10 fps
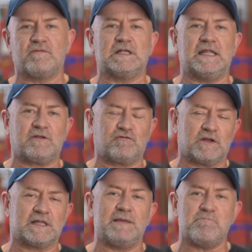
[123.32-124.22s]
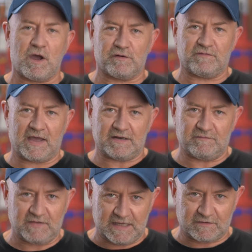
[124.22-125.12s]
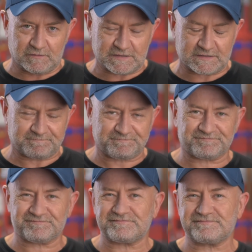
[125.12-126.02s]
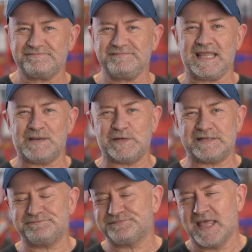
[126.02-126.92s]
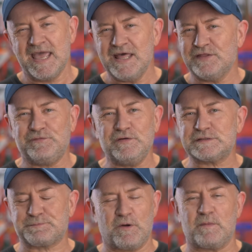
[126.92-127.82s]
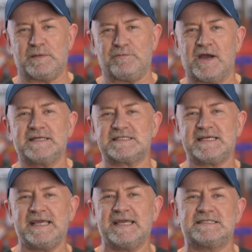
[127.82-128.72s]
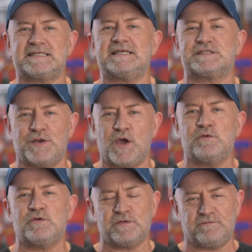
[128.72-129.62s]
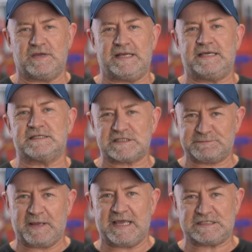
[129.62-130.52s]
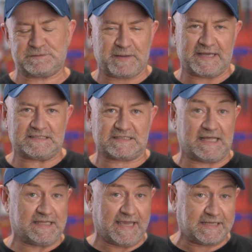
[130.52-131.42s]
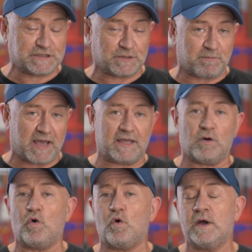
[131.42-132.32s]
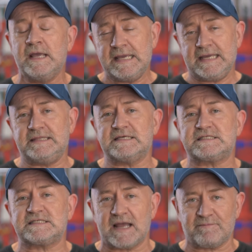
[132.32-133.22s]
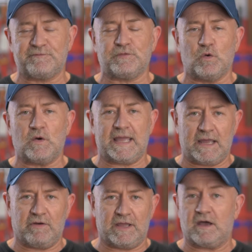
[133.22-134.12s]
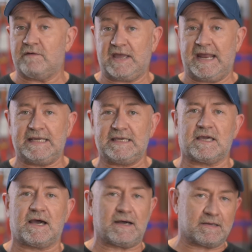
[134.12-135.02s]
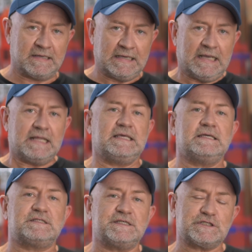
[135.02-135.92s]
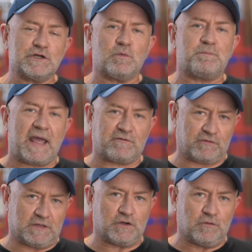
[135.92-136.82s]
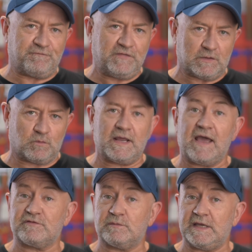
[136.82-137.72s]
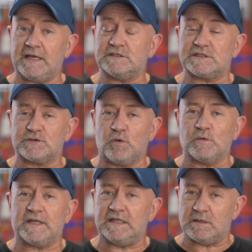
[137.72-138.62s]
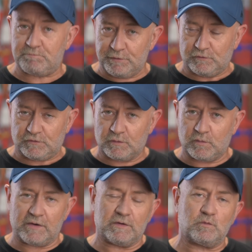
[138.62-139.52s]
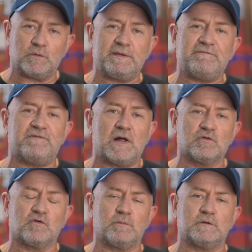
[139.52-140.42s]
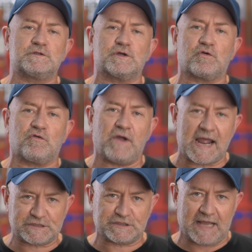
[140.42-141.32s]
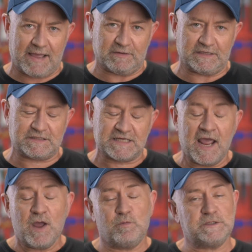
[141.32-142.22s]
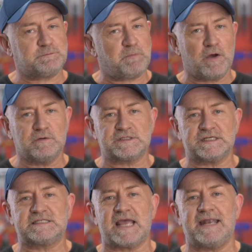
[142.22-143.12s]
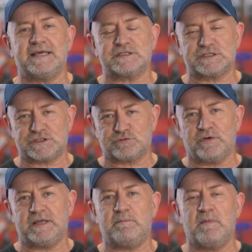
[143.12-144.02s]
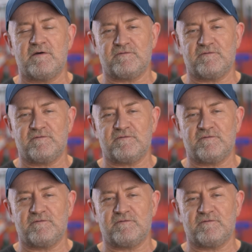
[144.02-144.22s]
of electrically motivated vehicles. But the first problem, right? Seeing as there's no convenient spare space in the engine bay or in the subfloor area of any car, the additional battery that you fit would have to be installed in the boot where it would be vulnerable to crash damage, which poses an extreme